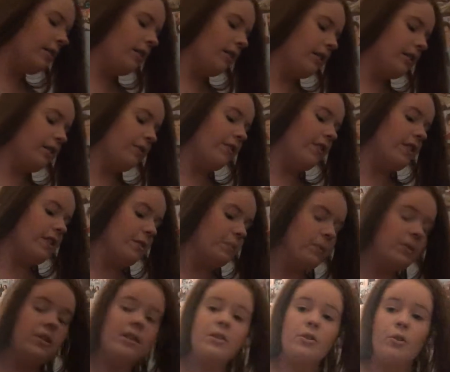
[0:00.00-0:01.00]
Because I find this
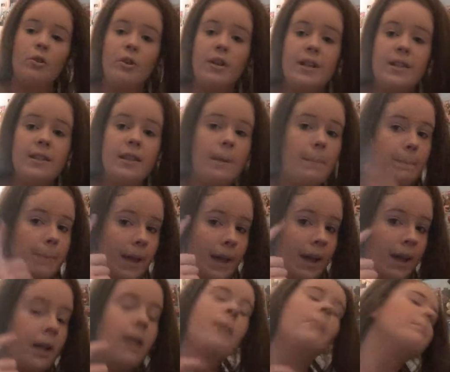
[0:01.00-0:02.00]
one does crease a
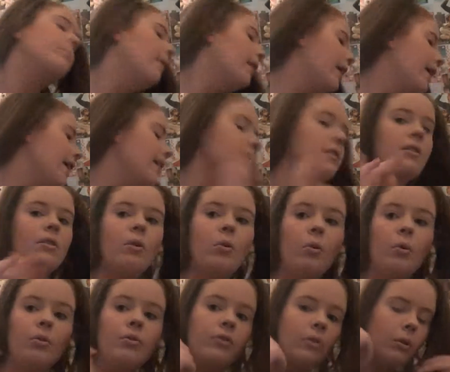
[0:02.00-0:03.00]
bit, but it isn't
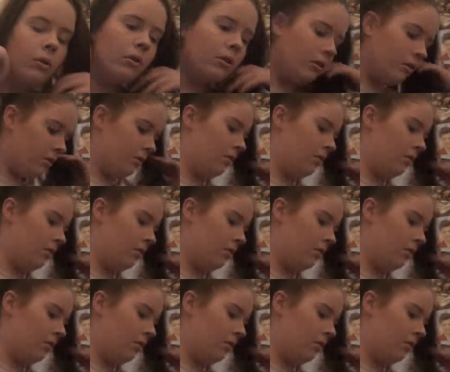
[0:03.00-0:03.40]
awful.